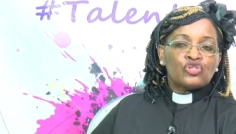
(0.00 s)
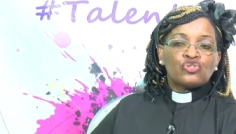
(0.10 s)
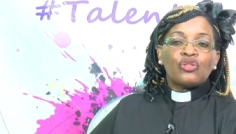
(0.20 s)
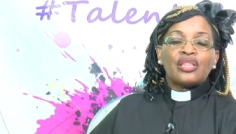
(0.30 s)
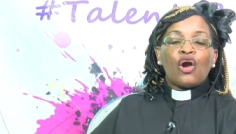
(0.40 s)

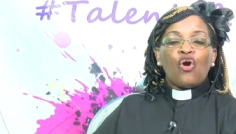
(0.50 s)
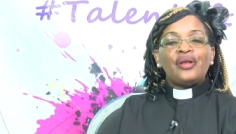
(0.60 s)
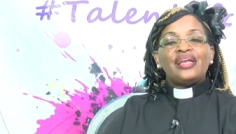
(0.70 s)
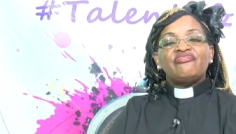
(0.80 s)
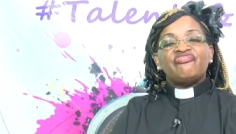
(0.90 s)
So the
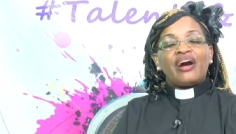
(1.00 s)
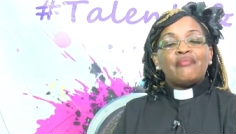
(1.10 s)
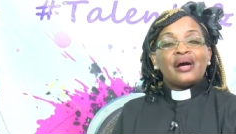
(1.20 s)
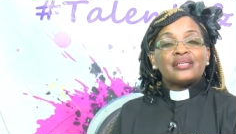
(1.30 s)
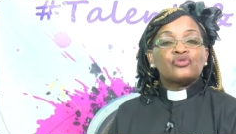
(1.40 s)
only
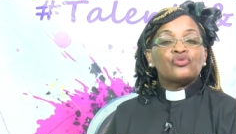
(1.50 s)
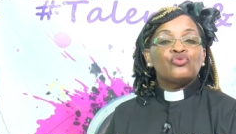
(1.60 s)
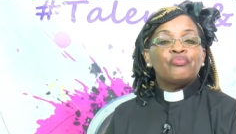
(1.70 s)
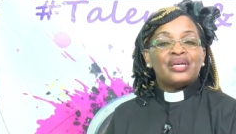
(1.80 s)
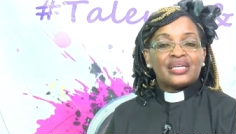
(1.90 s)
farmers who
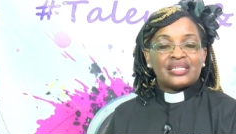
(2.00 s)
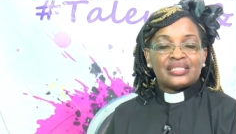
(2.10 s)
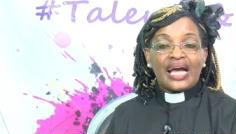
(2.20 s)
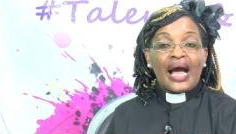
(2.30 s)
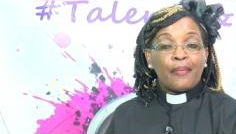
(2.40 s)
make
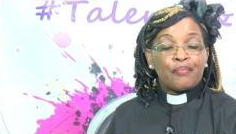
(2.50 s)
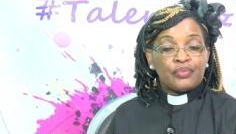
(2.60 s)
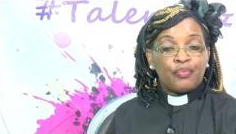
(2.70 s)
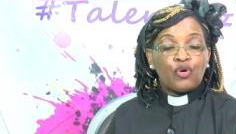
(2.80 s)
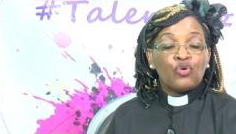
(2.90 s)
it are
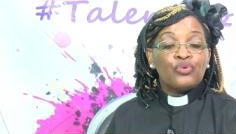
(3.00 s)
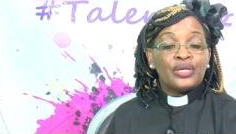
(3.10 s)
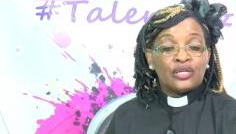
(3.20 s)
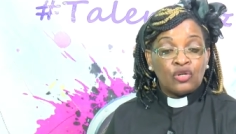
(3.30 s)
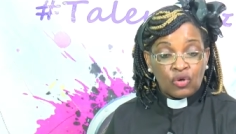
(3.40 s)
people who
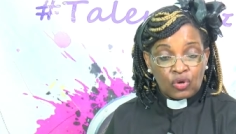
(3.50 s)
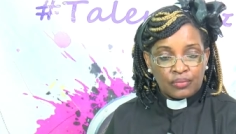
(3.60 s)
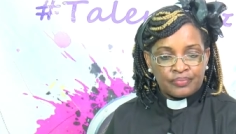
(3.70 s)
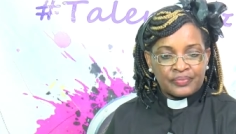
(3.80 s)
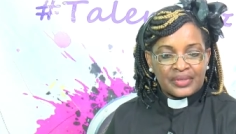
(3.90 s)
will
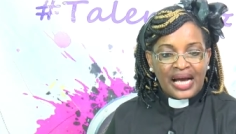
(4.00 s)
go